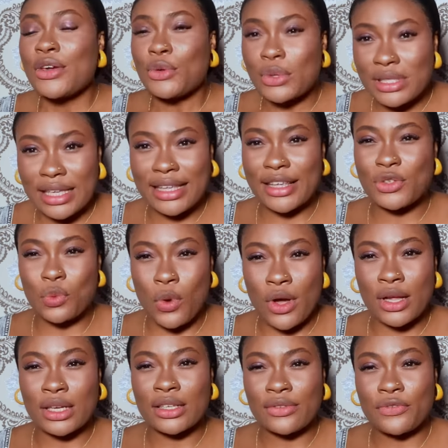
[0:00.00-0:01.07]
You see this
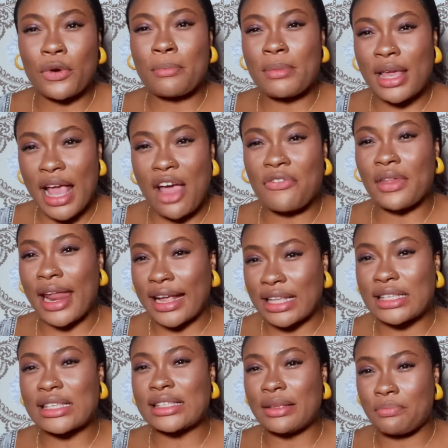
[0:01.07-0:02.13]
one, for me, I feel like
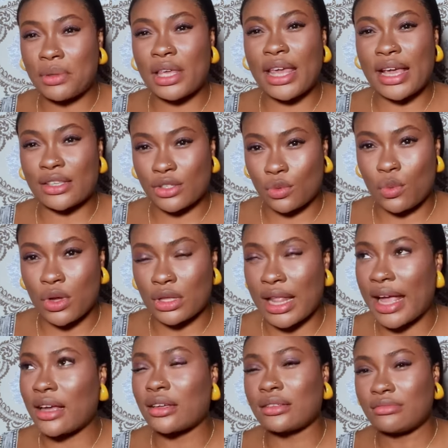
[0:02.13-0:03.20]
this is the biggest one.
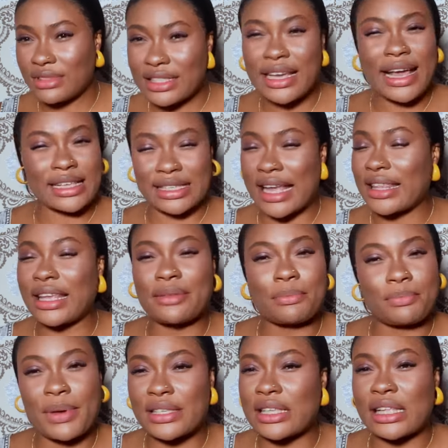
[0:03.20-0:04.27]
Like, yes, I think
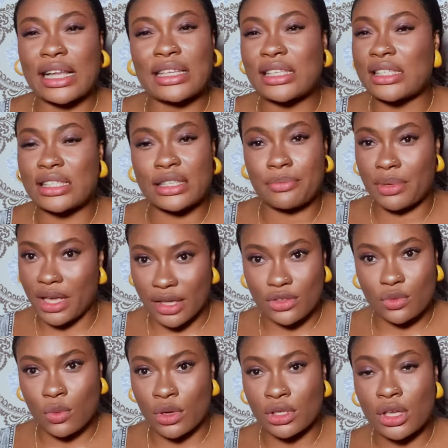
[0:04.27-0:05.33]
personally, I think this is the
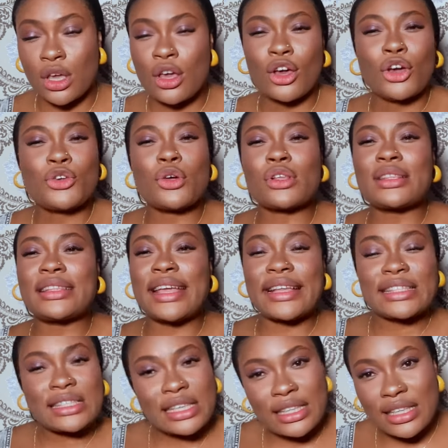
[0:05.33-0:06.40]
biggest one. You're
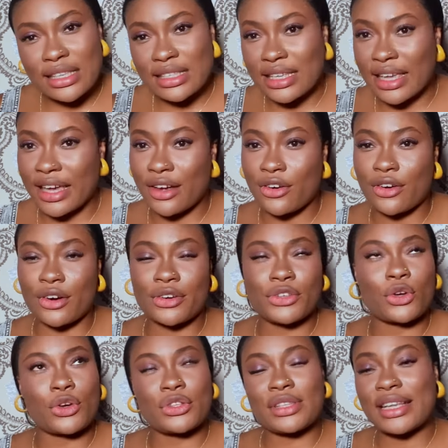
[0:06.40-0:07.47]
dating this girl,
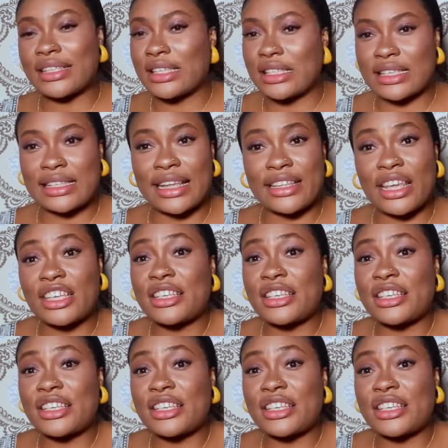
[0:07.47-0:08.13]
you're dating this lady.